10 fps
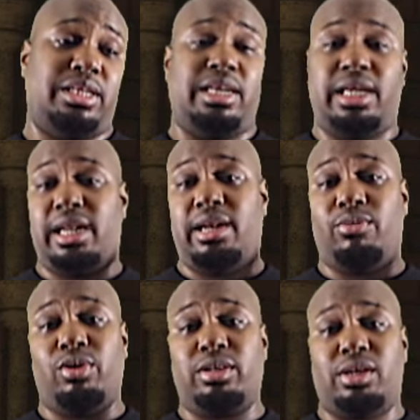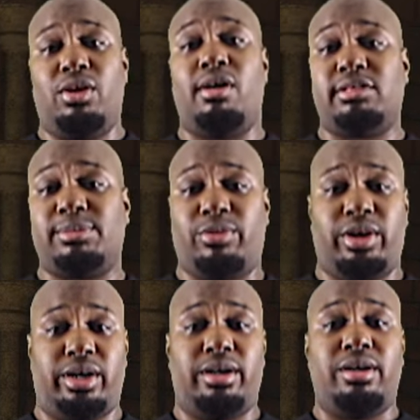and they didn't want the
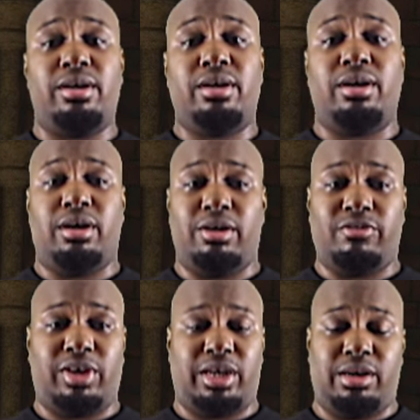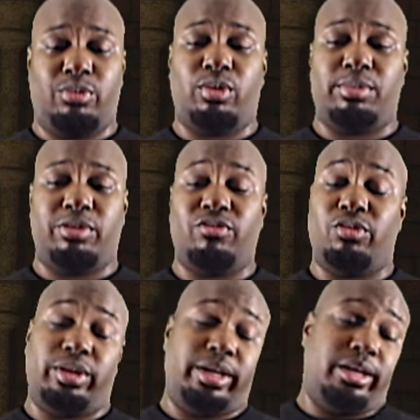offspring of any women
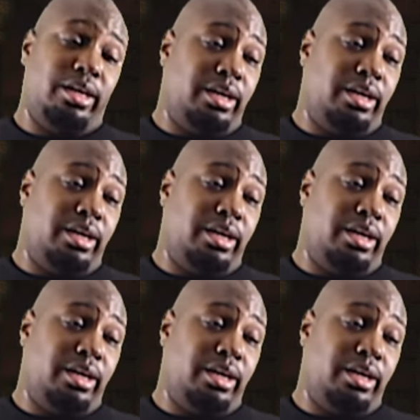ruling.